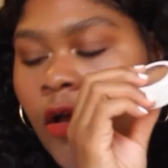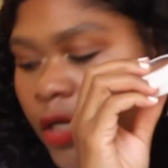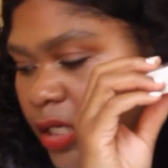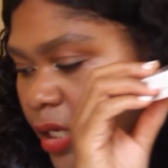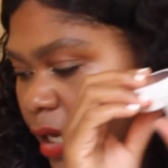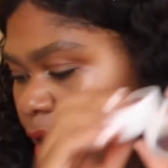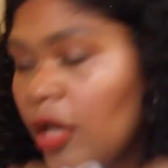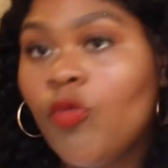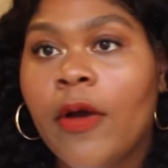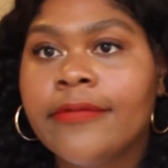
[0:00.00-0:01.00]
good
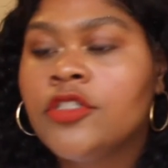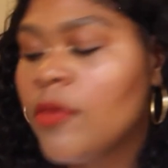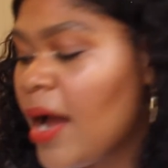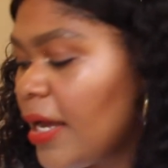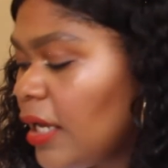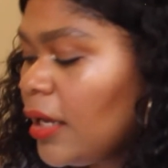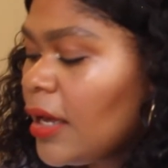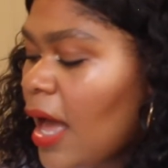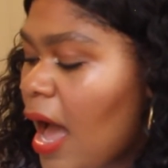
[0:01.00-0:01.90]
and worth trying.